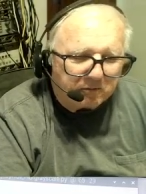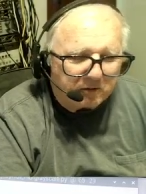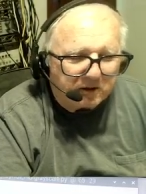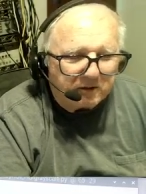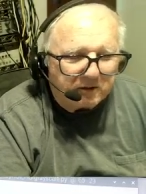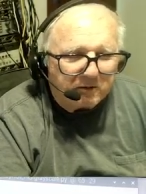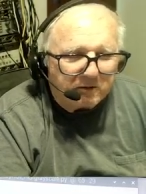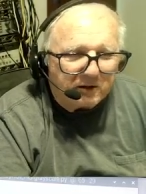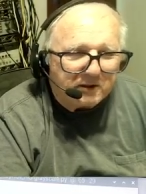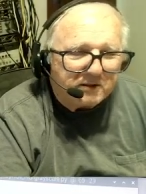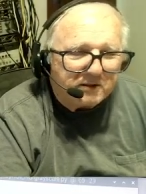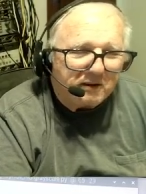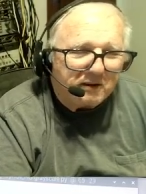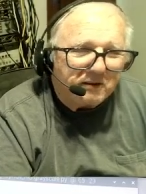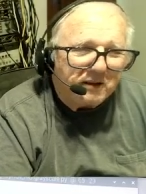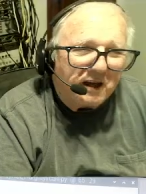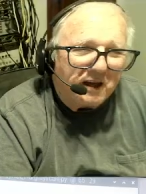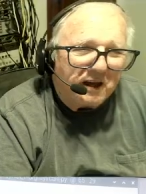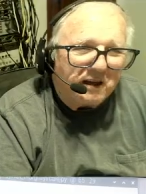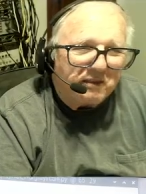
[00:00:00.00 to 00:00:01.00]
you want to
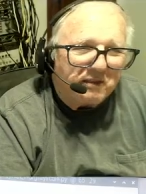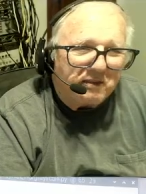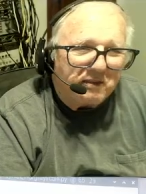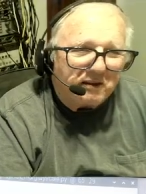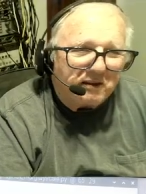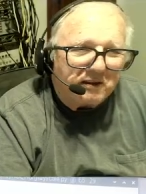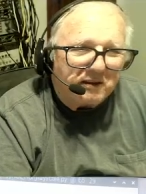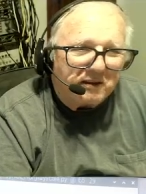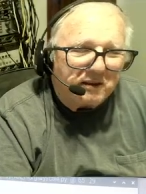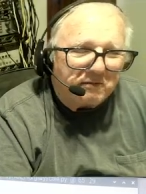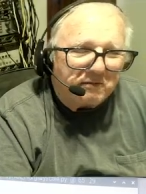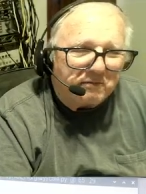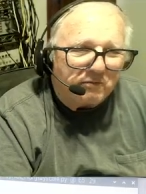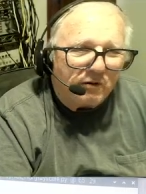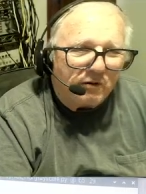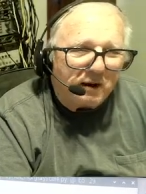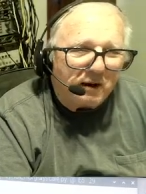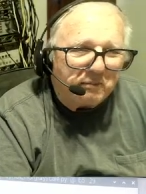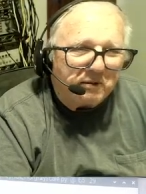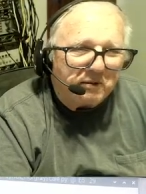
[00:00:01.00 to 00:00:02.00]
say, the
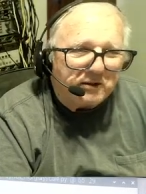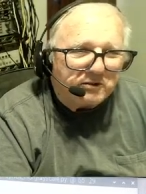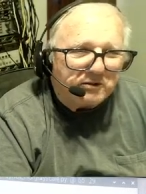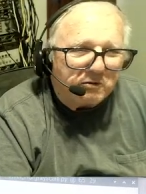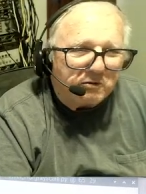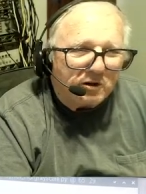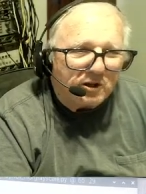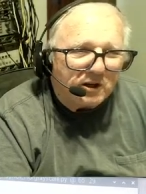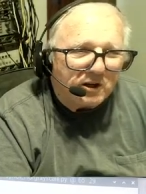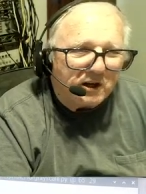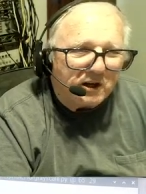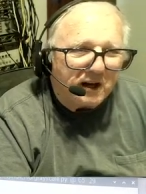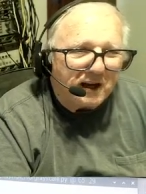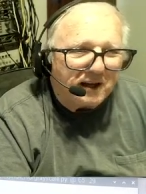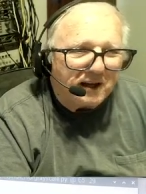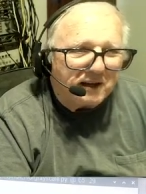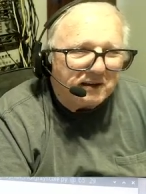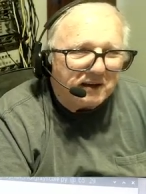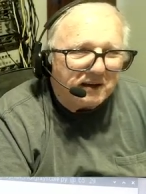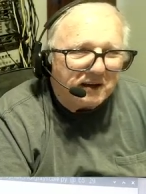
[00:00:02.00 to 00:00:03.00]
frame that we're looking
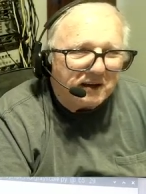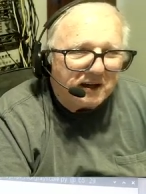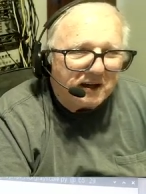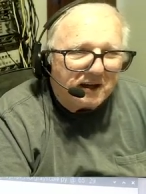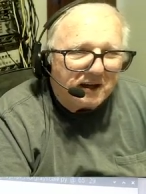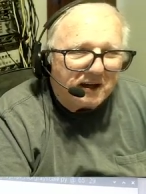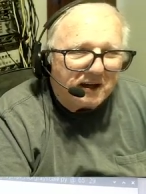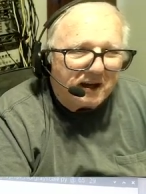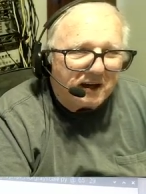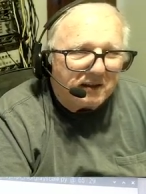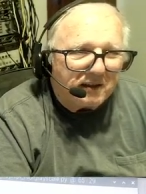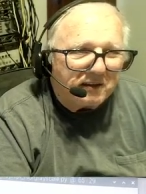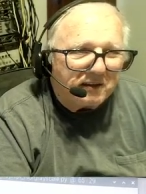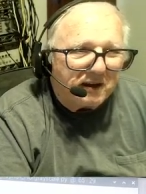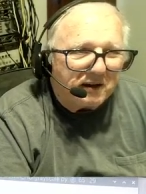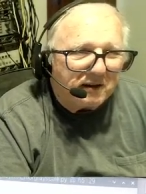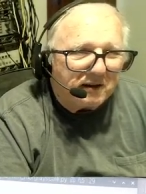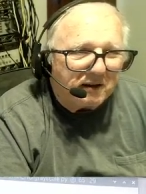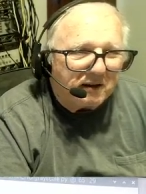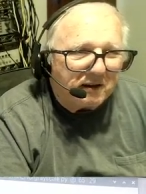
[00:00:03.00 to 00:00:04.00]
at. And
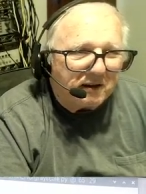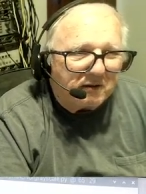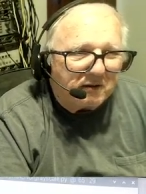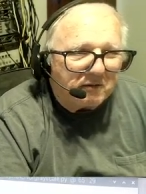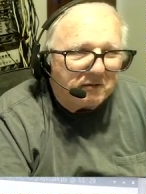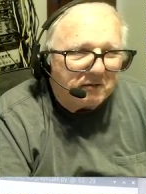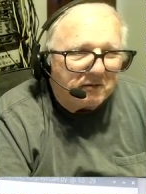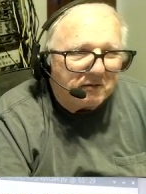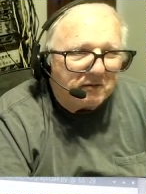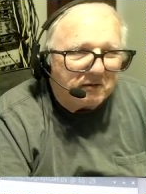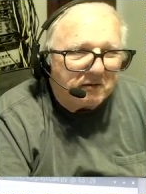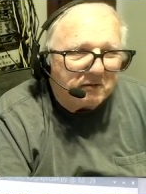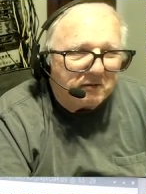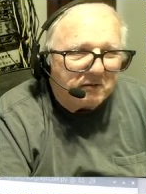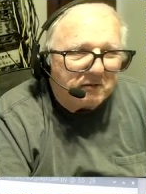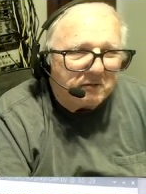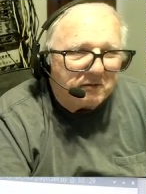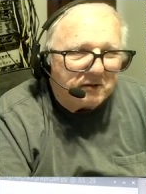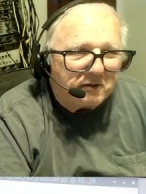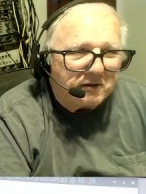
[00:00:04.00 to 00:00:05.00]
then
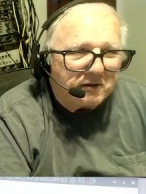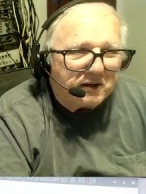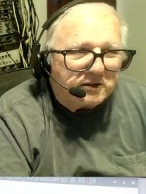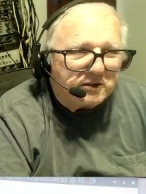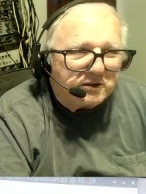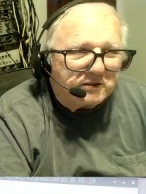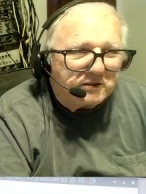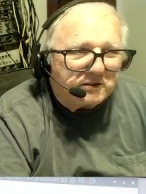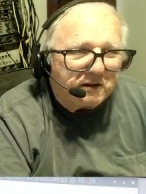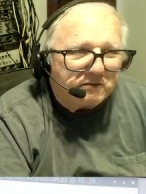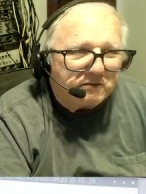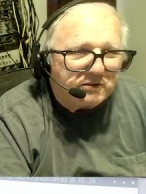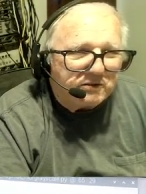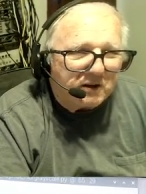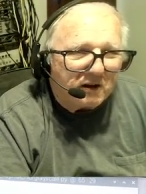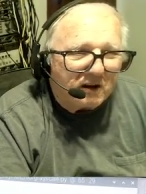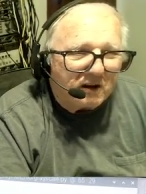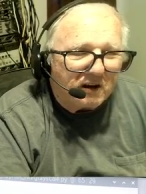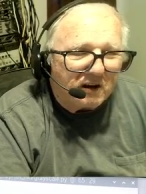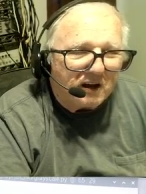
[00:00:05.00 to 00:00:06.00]
it just gives you
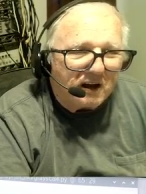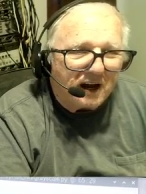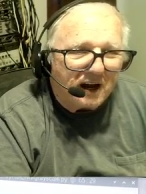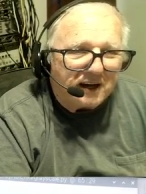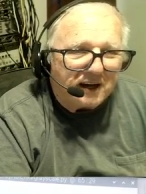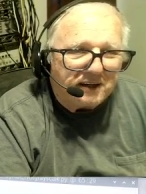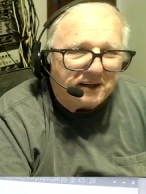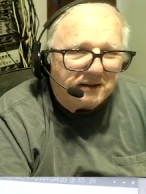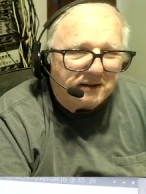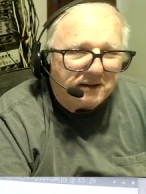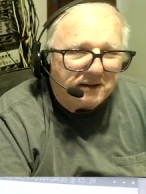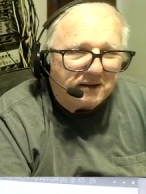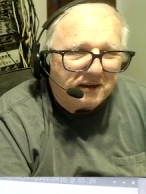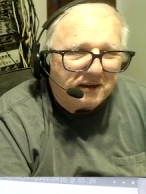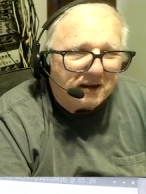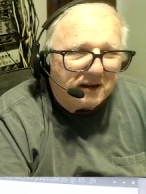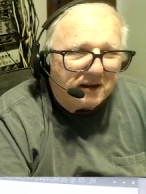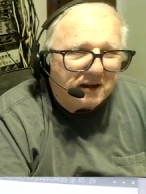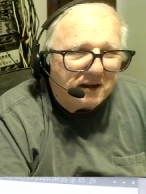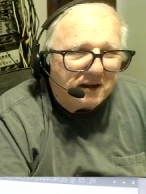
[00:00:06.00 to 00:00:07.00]
the line.
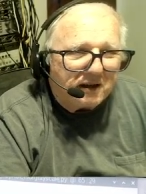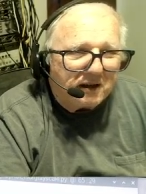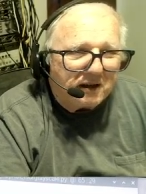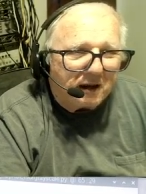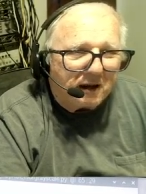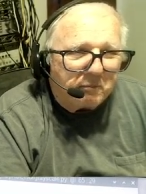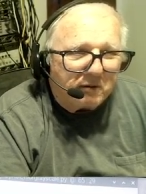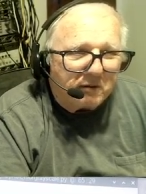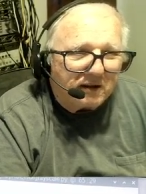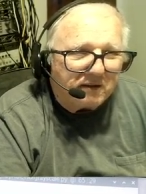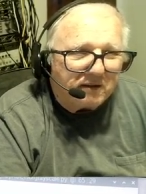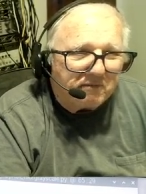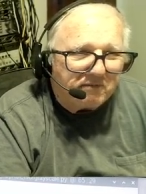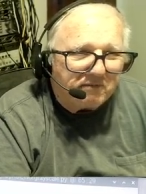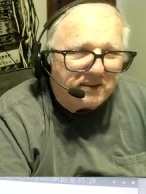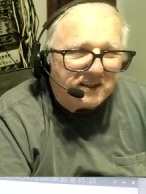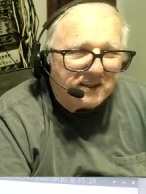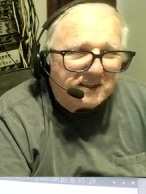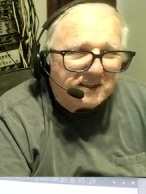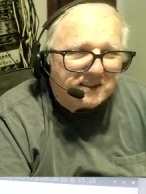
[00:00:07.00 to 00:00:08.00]
I believe
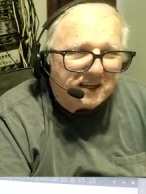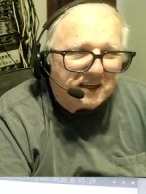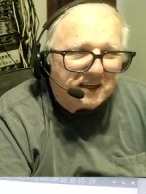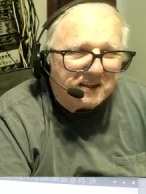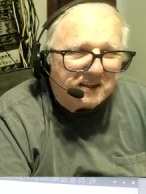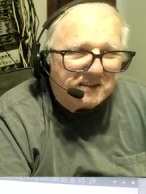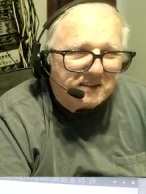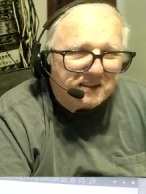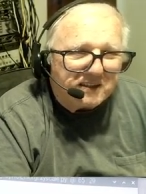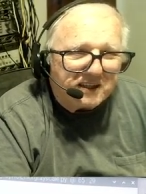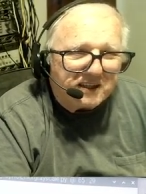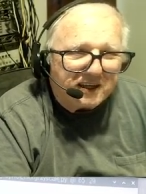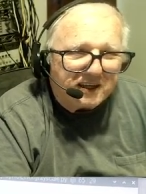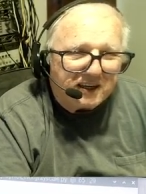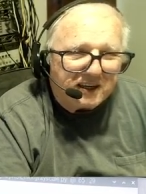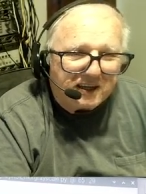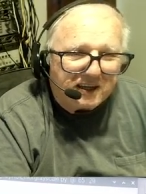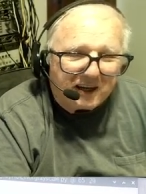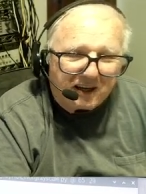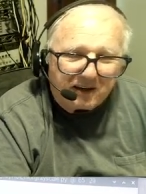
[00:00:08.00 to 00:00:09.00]
this is
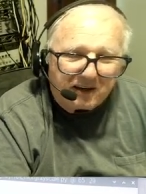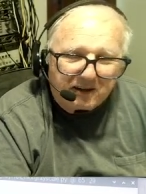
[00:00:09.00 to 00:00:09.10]
the,